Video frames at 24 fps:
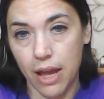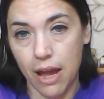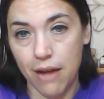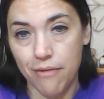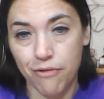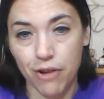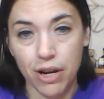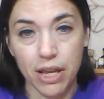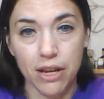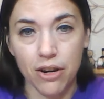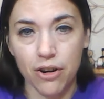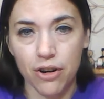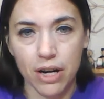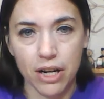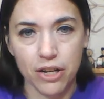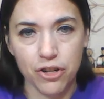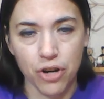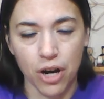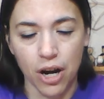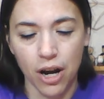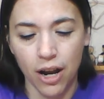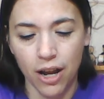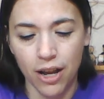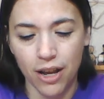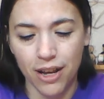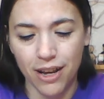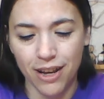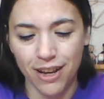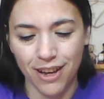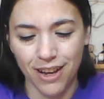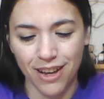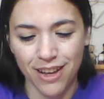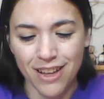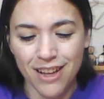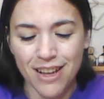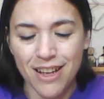every year
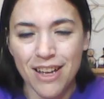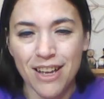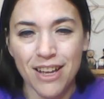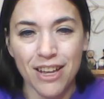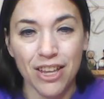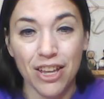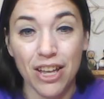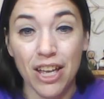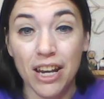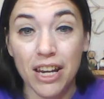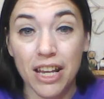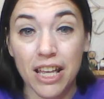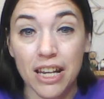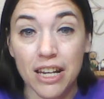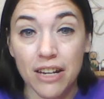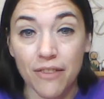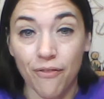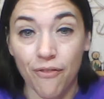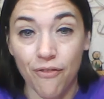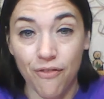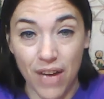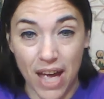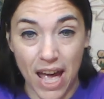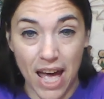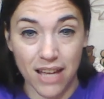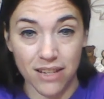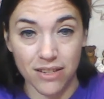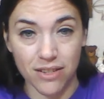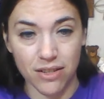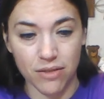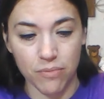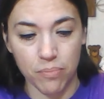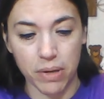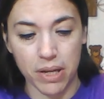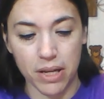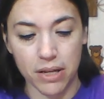you got to get it
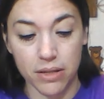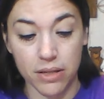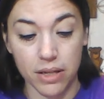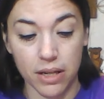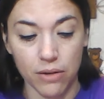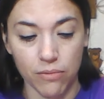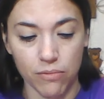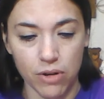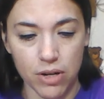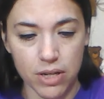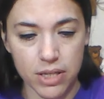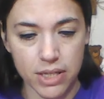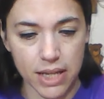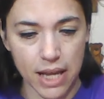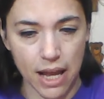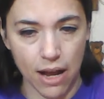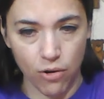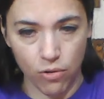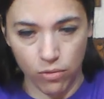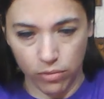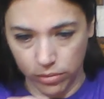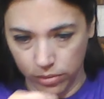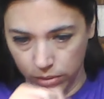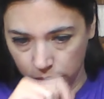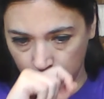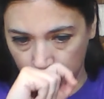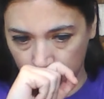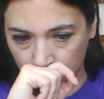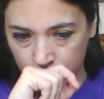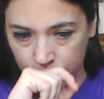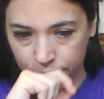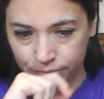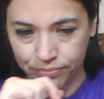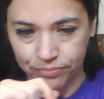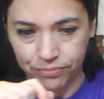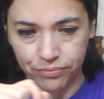fast because it runs out.
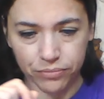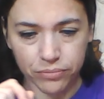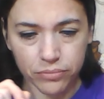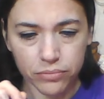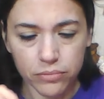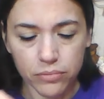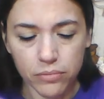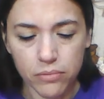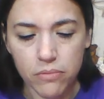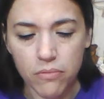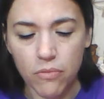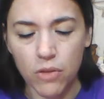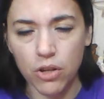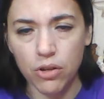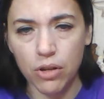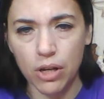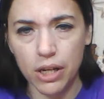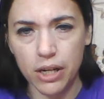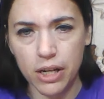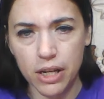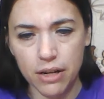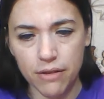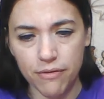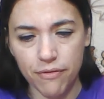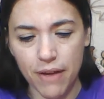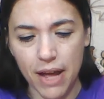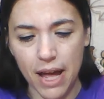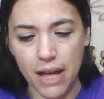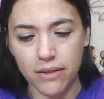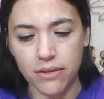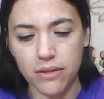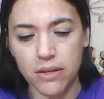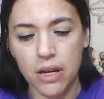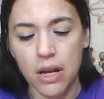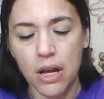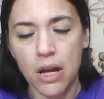You got to get it
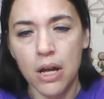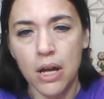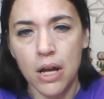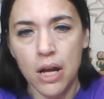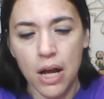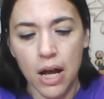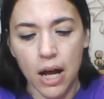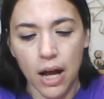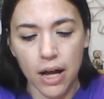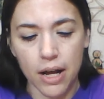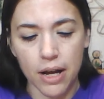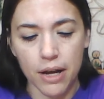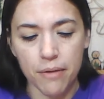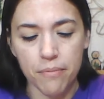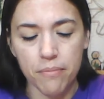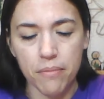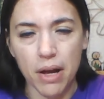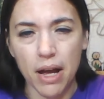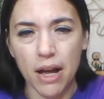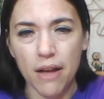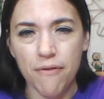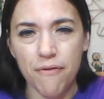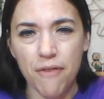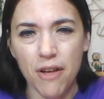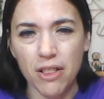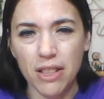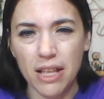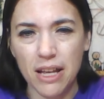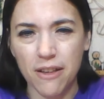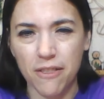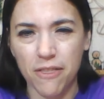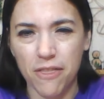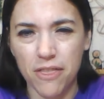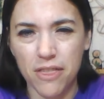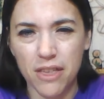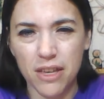fast. I felt
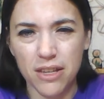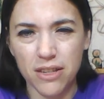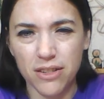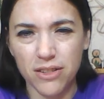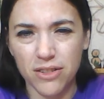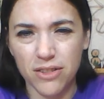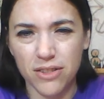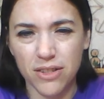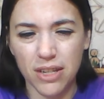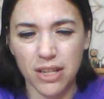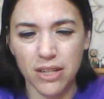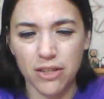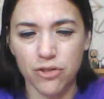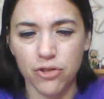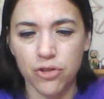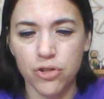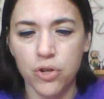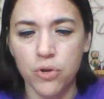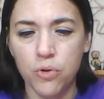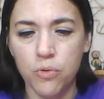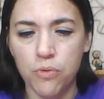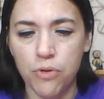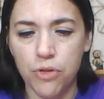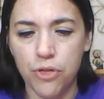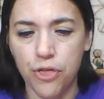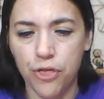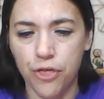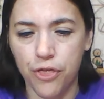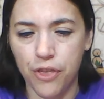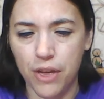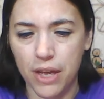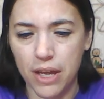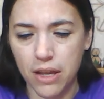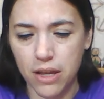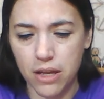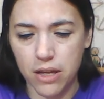like this is too
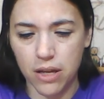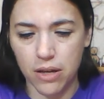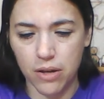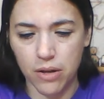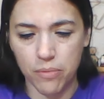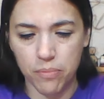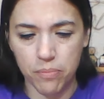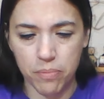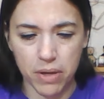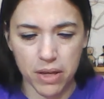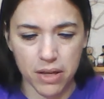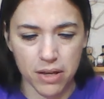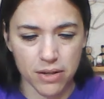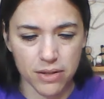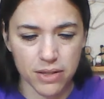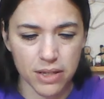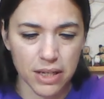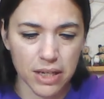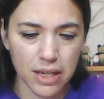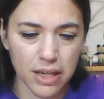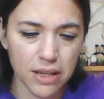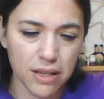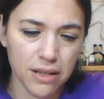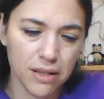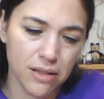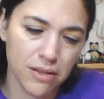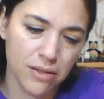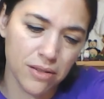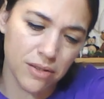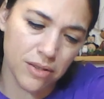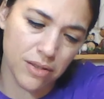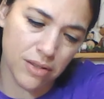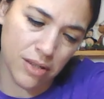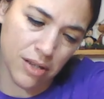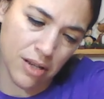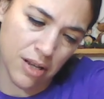thick because it
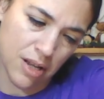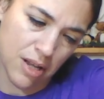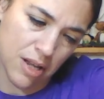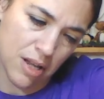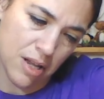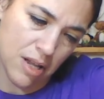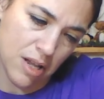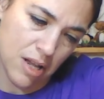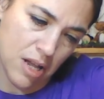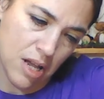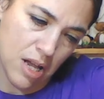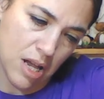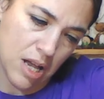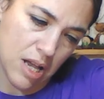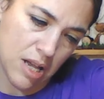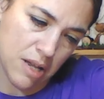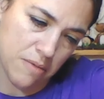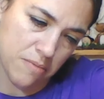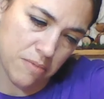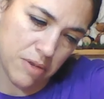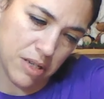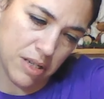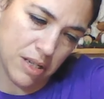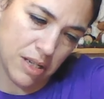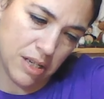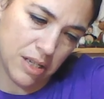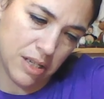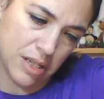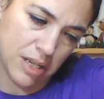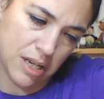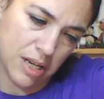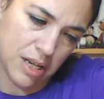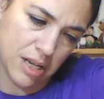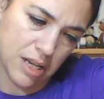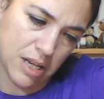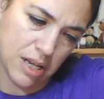is, does it
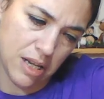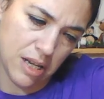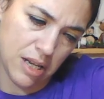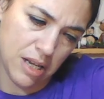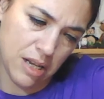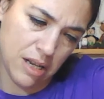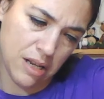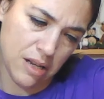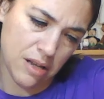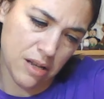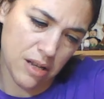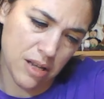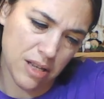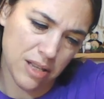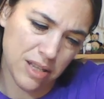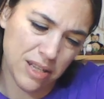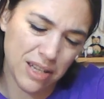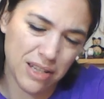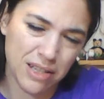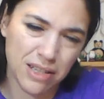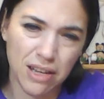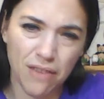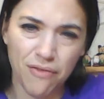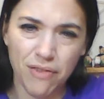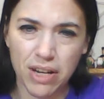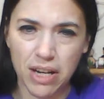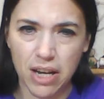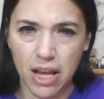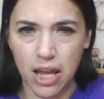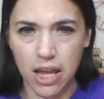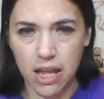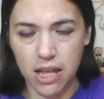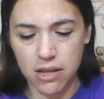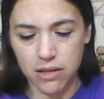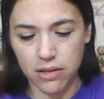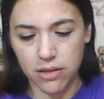say, it says
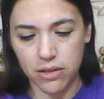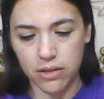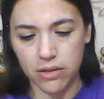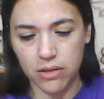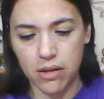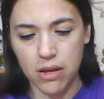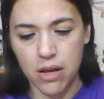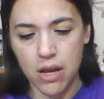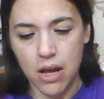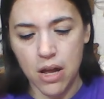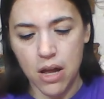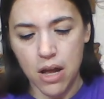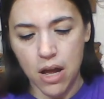7/8.